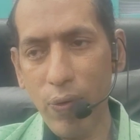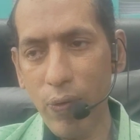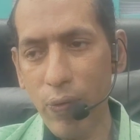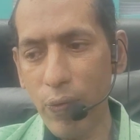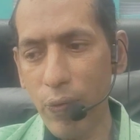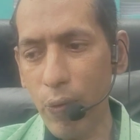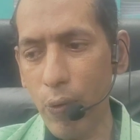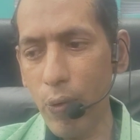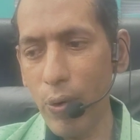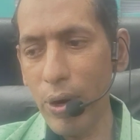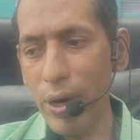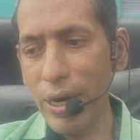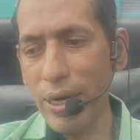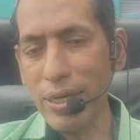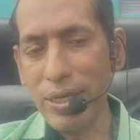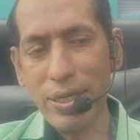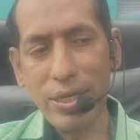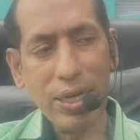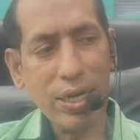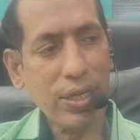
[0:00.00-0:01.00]
folded
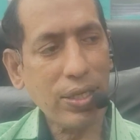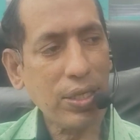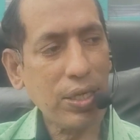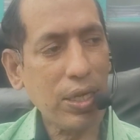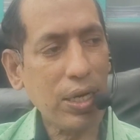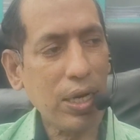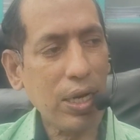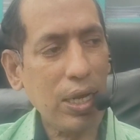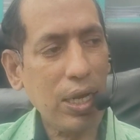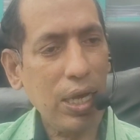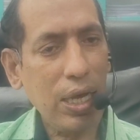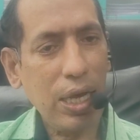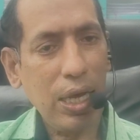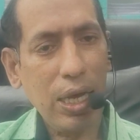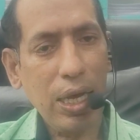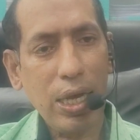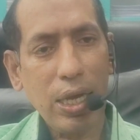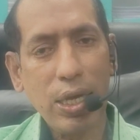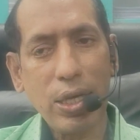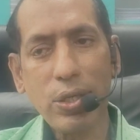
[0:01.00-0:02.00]
structure
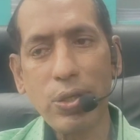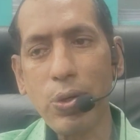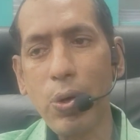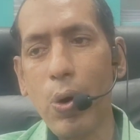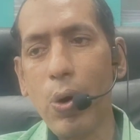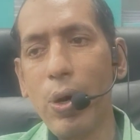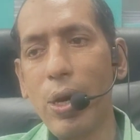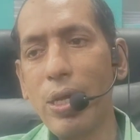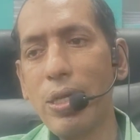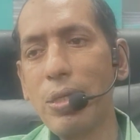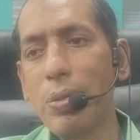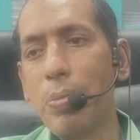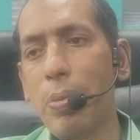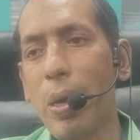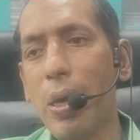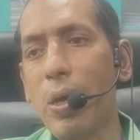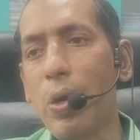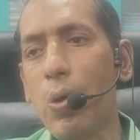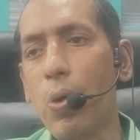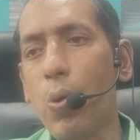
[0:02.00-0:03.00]
is called as
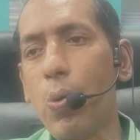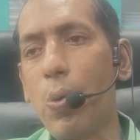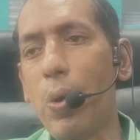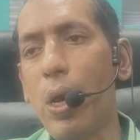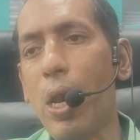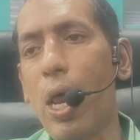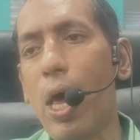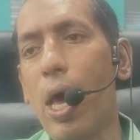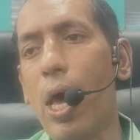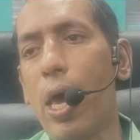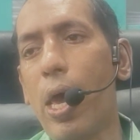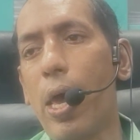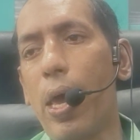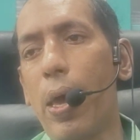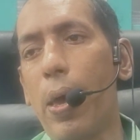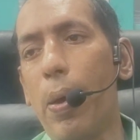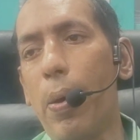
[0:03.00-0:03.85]
microvilli.